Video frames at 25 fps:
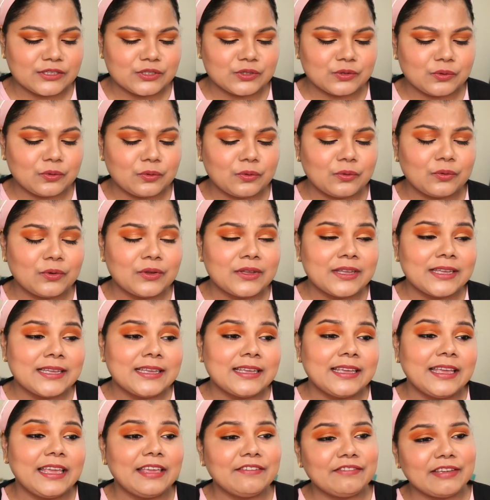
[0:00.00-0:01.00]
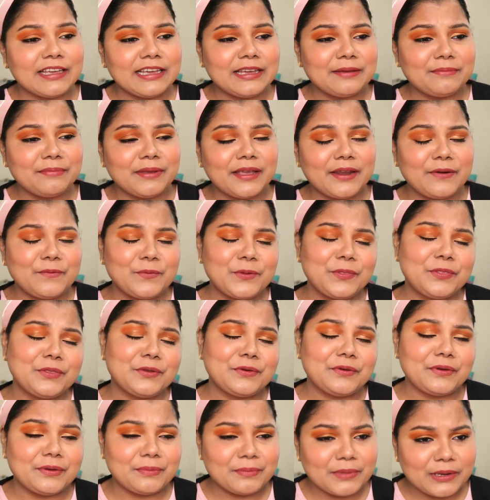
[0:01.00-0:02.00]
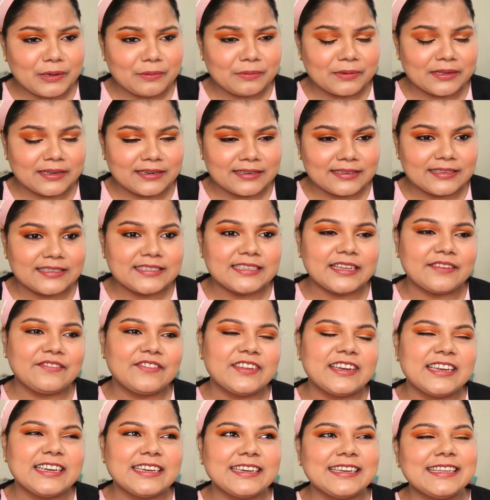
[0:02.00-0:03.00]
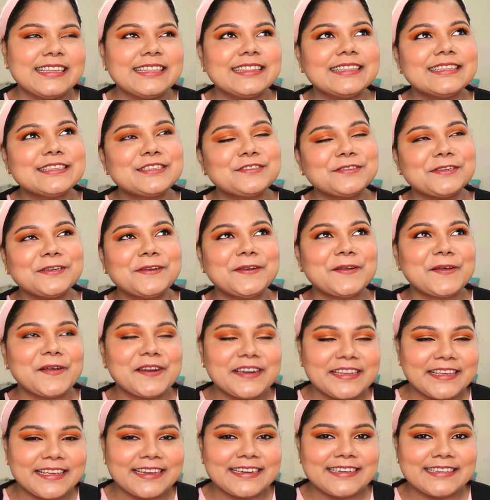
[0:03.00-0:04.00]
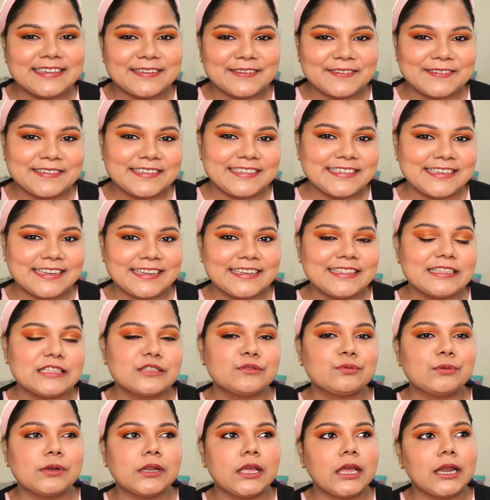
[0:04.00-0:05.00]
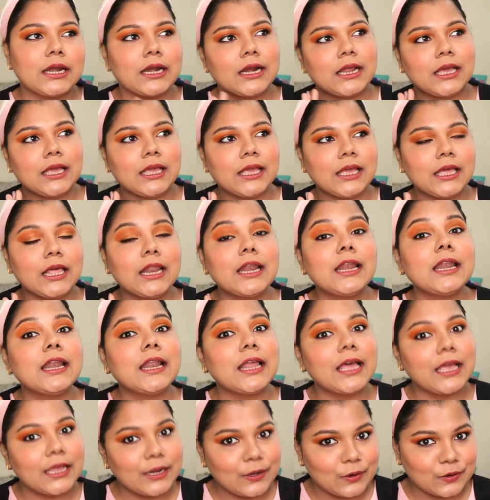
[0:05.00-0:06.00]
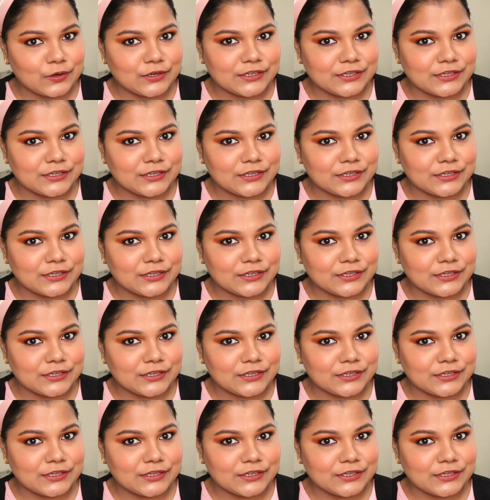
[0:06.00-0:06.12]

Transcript: So if I compare with the Rimmel one, definitely this will not get 10 on 10, this will get like 9